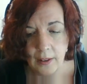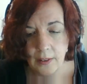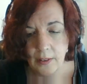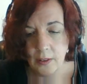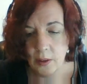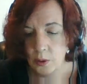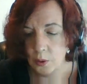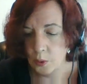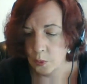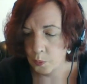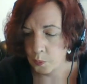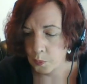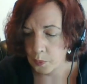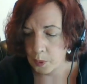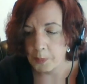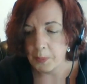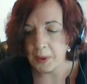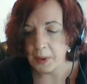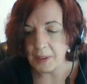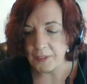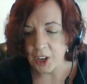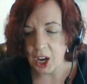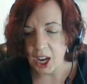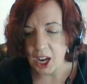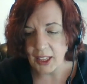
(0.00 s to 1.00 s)
where we've
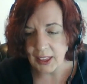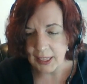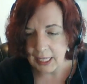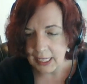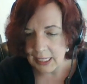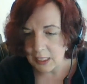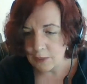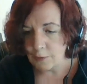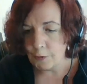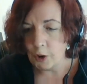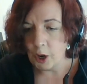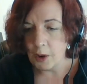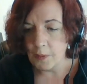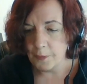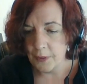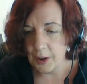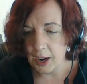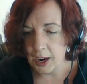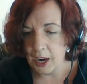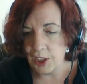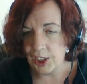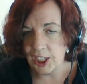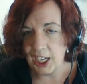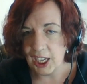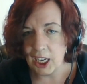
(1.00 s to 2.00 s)
got this firm
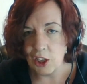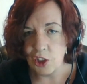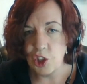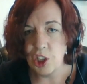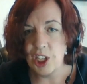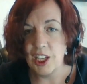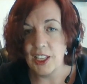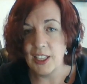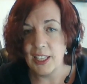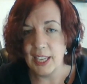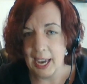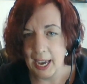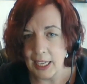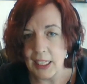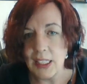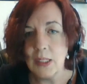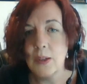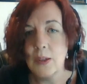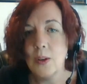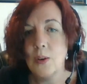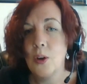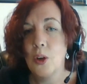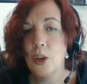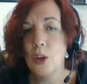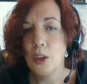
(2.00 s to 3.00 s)
foundation yes
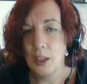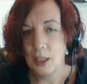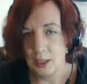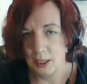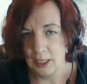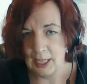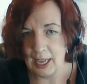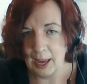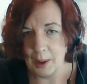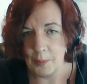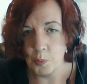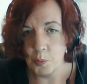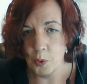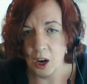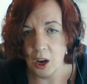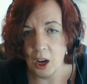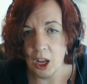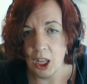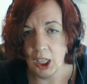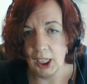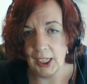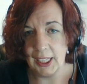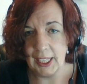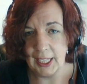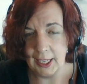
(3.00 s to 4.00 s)
yep we're all
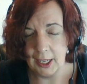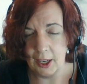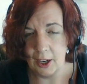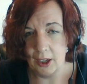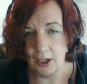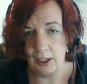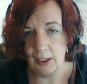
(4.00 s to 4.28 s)
here